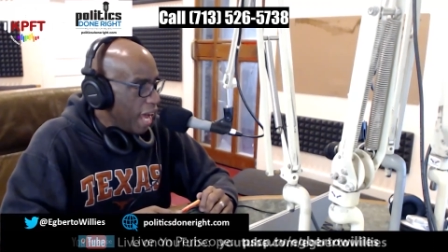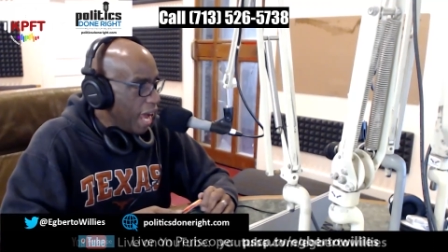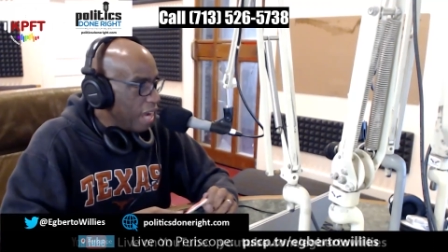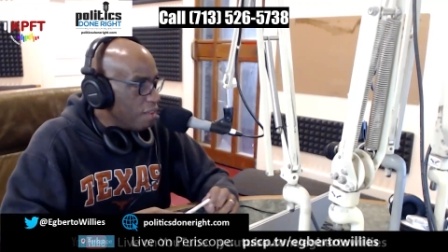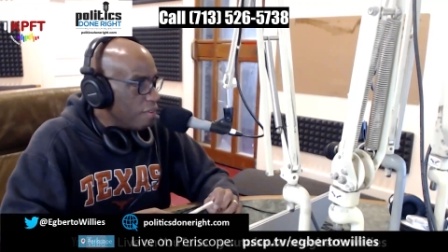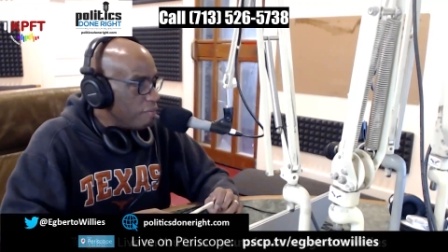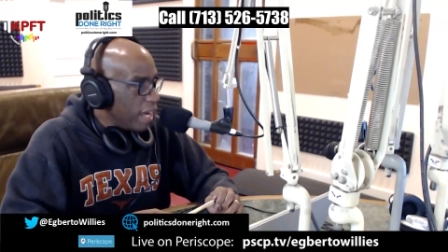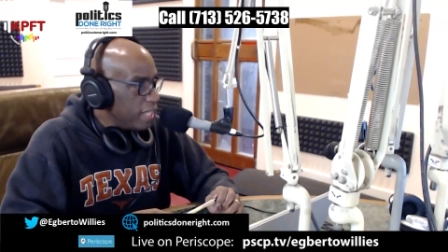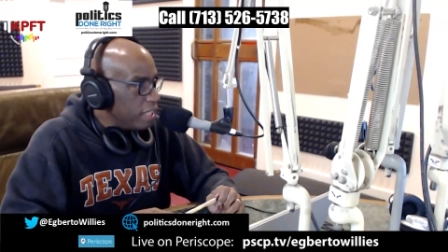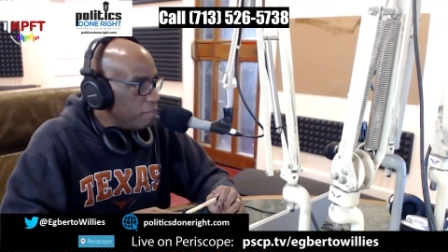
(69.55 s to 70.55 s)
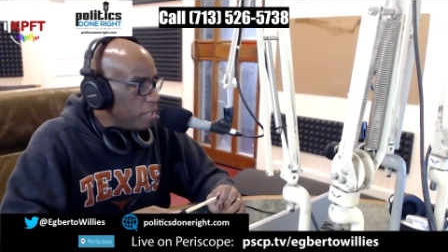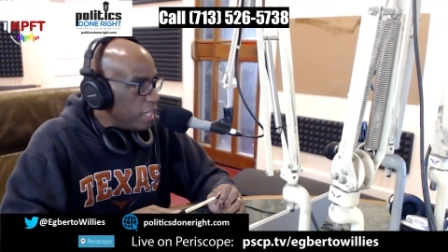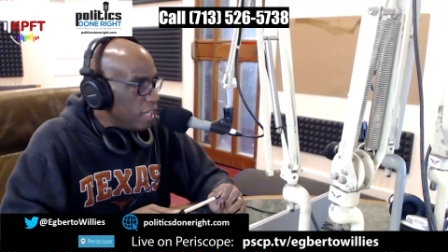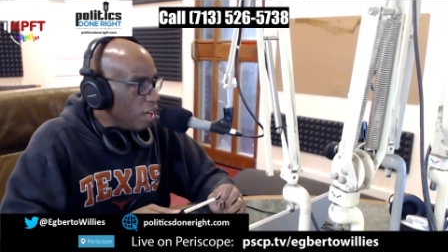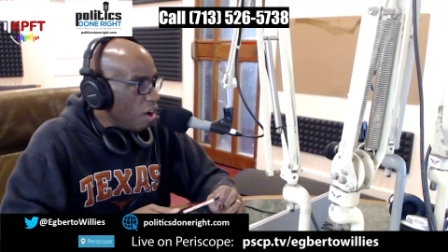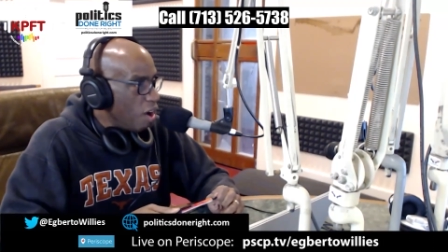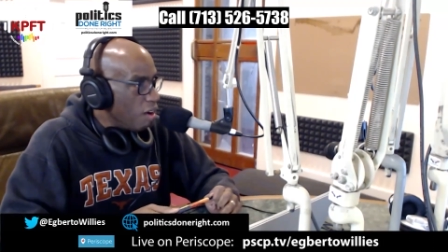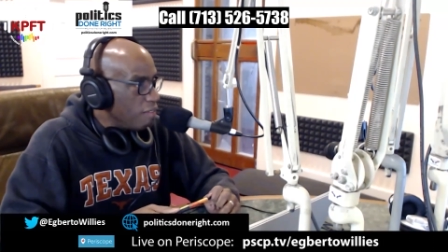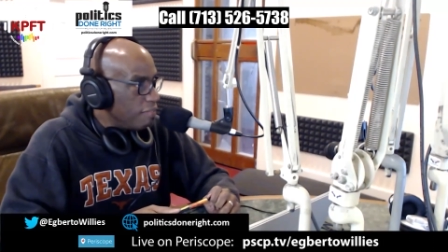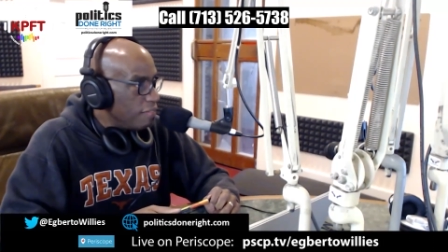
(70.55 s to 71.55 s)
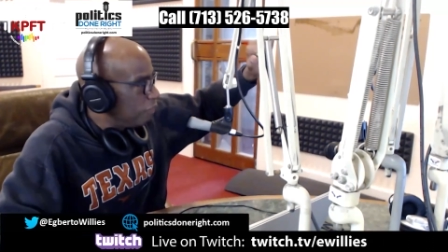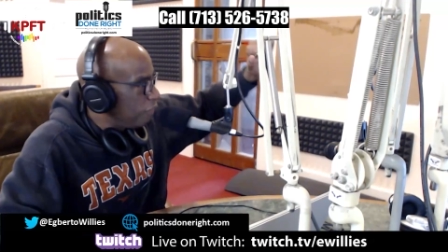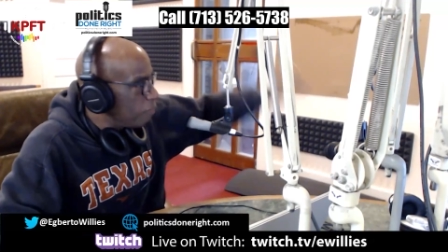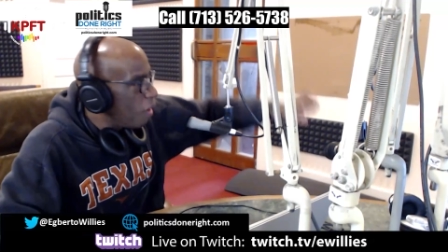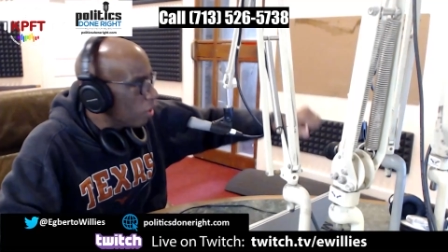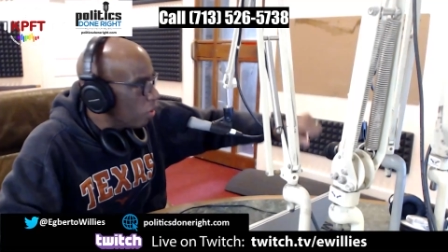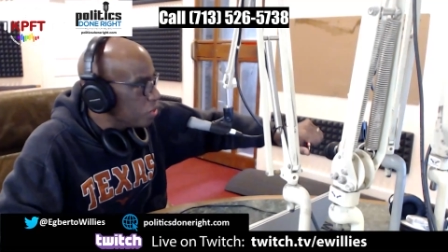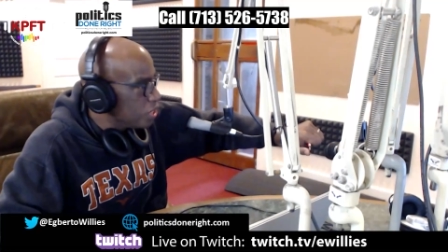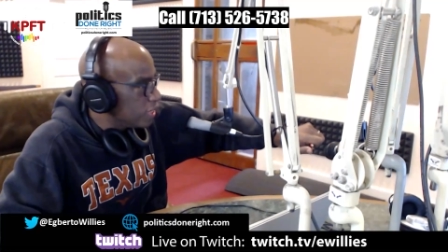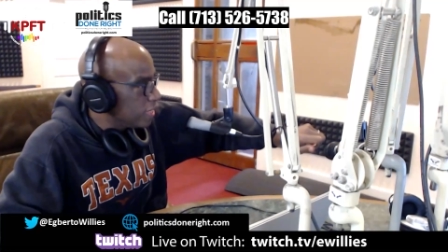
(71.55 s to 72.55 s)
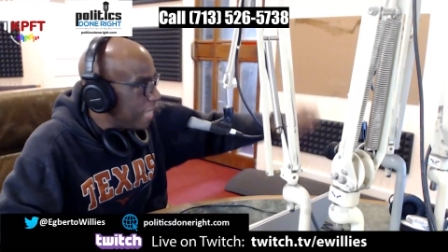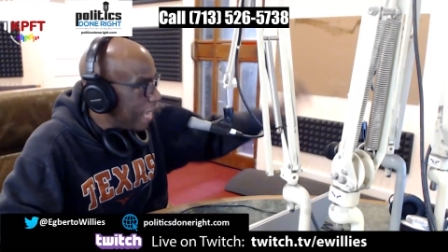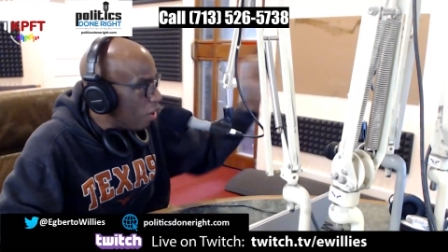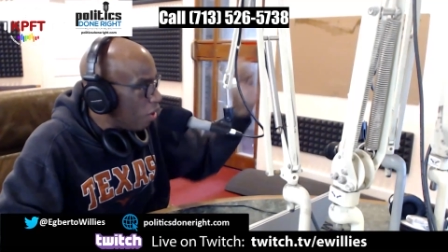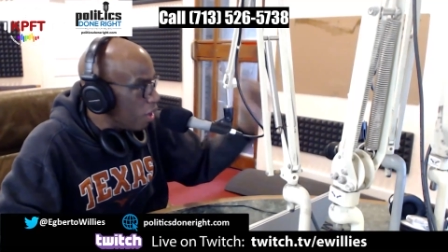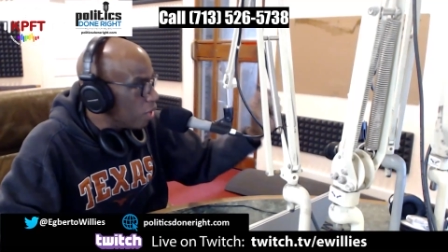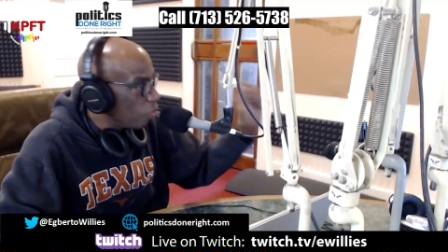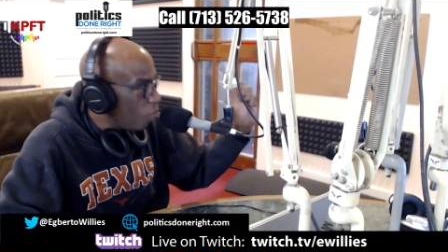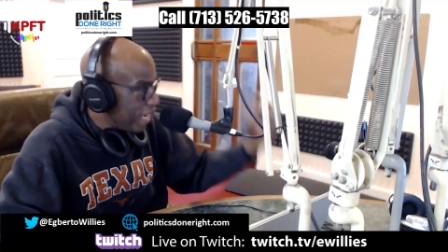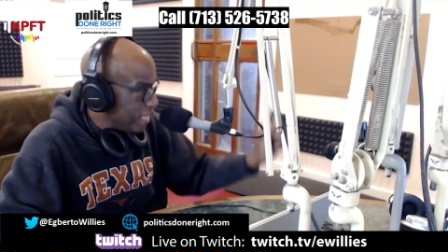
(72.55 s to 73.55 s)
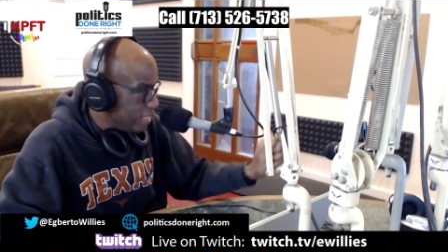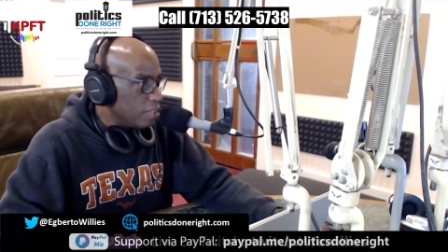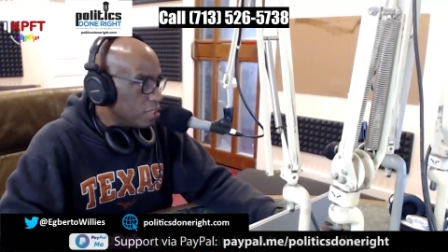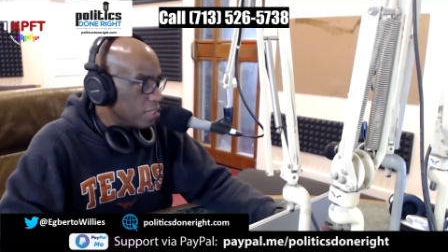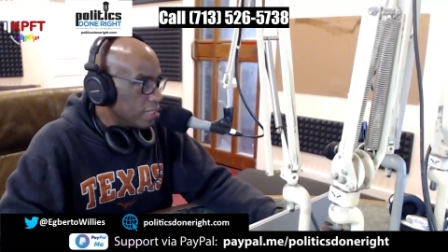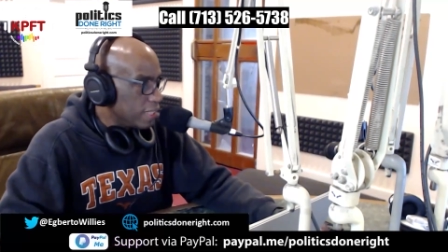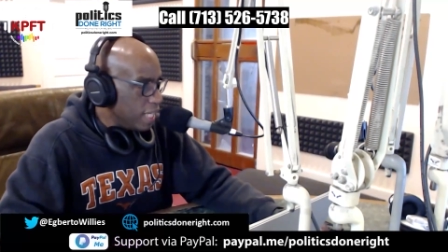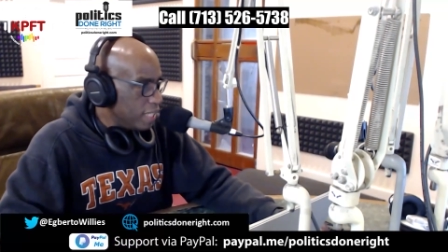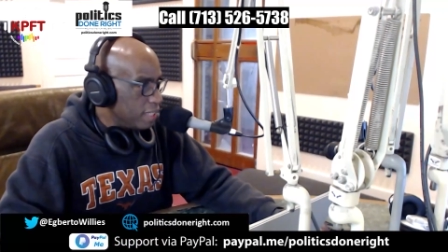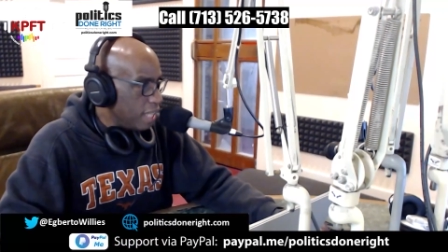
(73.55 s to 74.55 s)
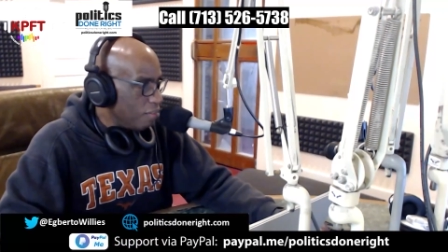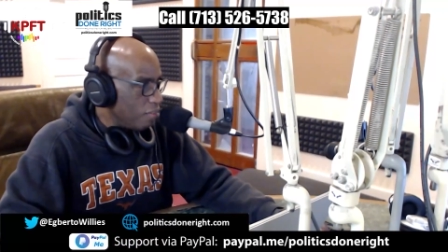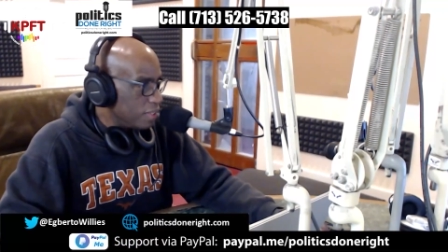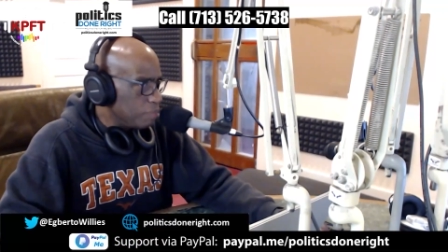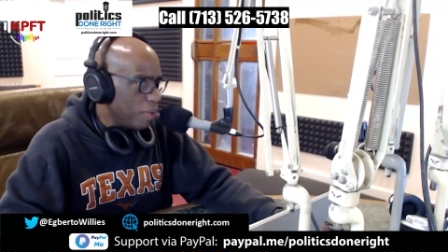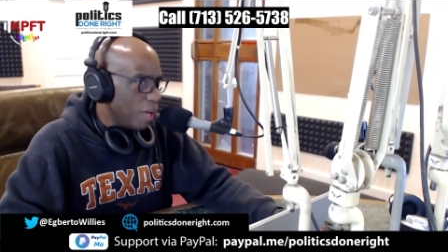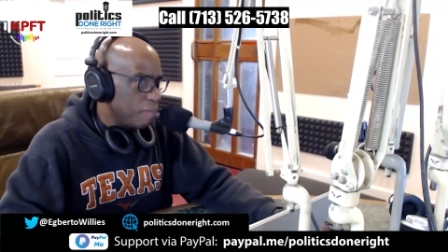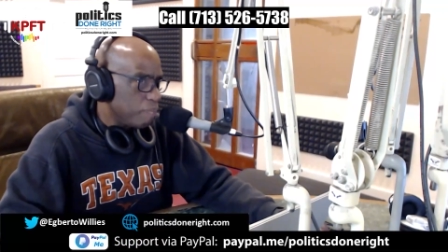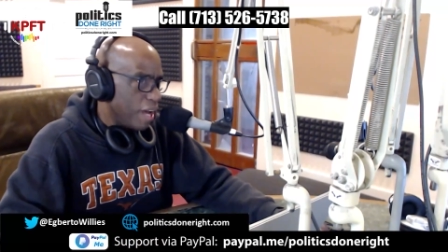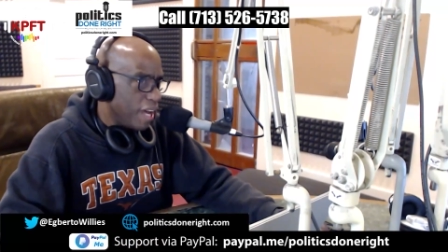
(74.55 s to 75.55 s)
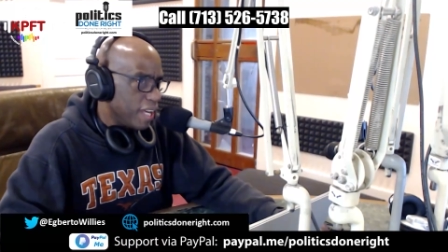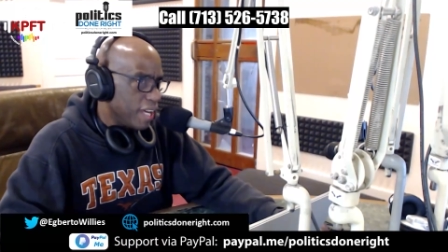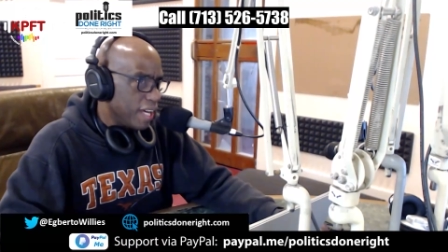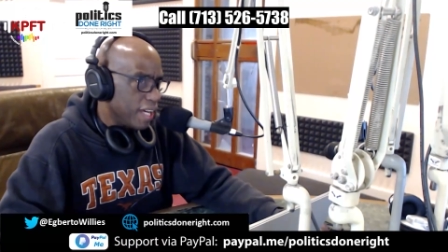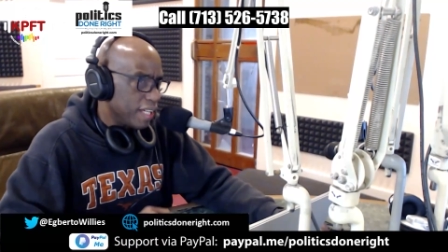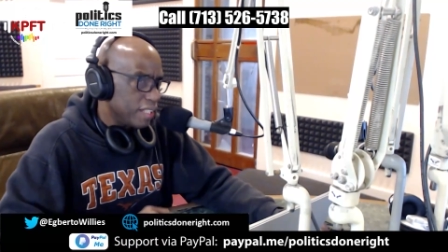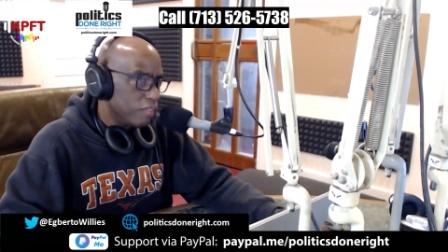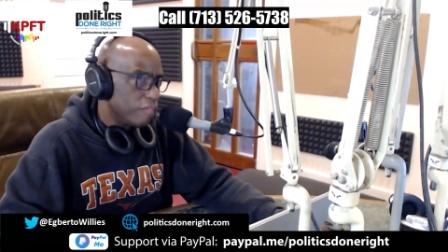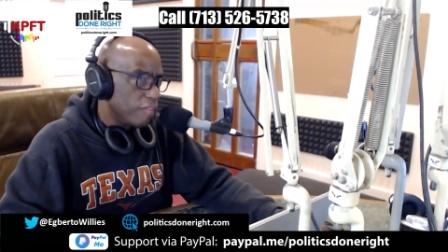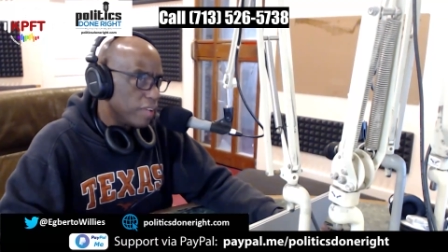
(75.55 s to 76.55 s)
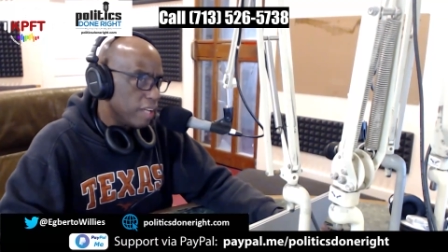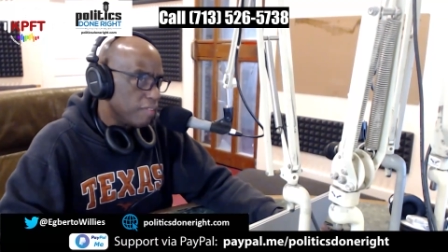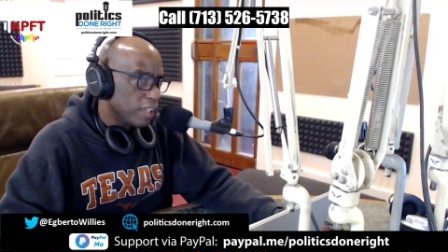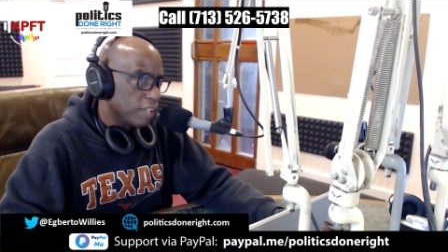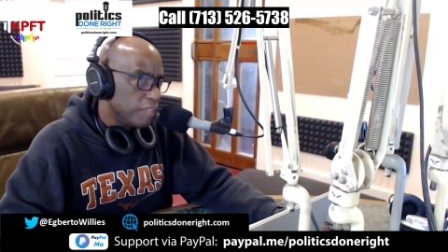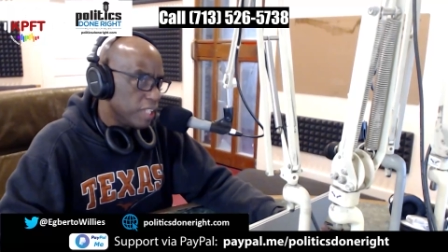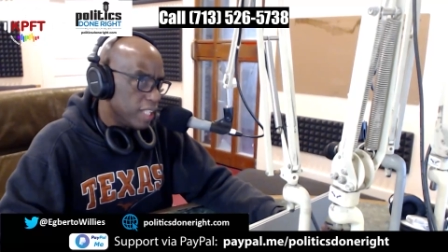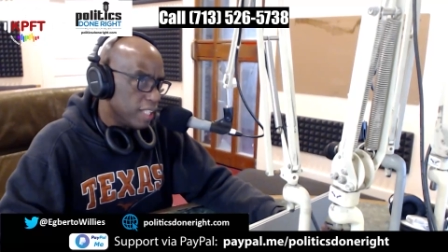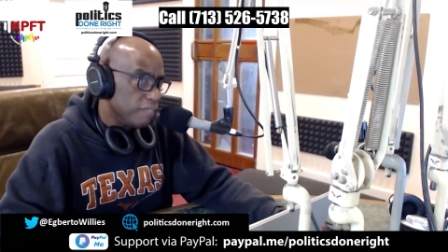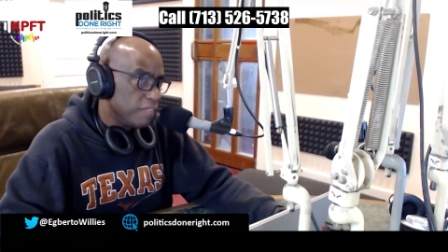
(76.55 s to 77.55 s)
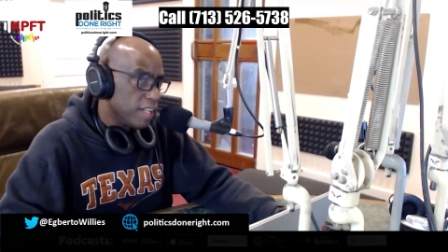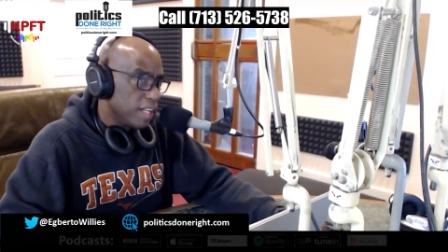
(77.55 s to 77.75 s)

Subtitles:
It reminded me of football coaches that aren't white. There's a skit that was put out by, I don't remember the name of the comedian.